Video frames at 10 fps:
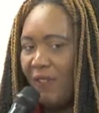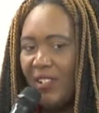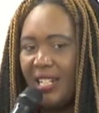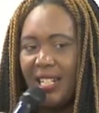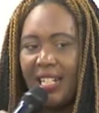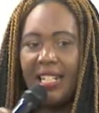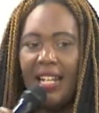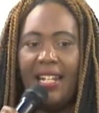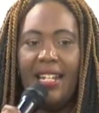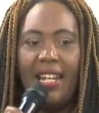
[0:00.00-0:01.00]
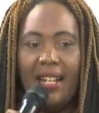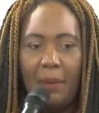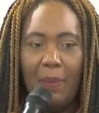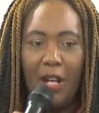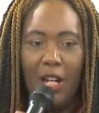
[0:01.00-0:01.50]
physics, and
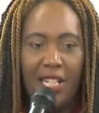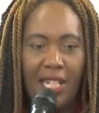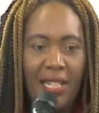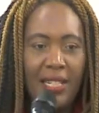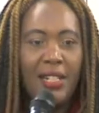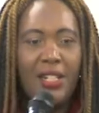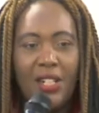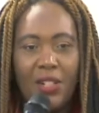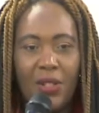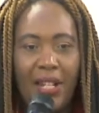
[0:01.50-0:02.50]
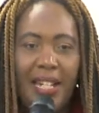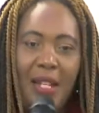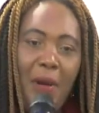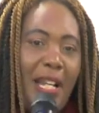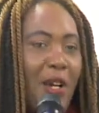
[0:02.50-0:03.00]
biology. Wow. So
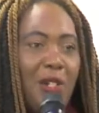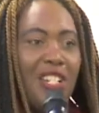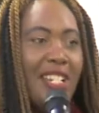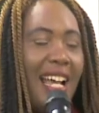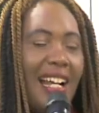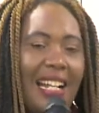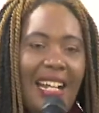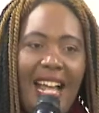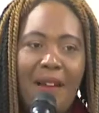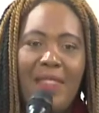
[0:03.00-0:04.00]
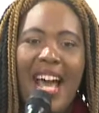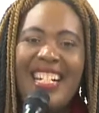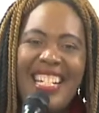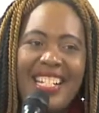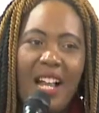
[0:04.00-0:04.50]
anybody who's struggling, I am that
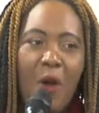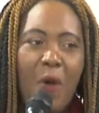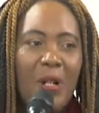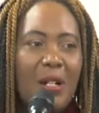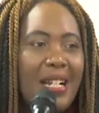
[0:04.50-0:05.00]
teacher who will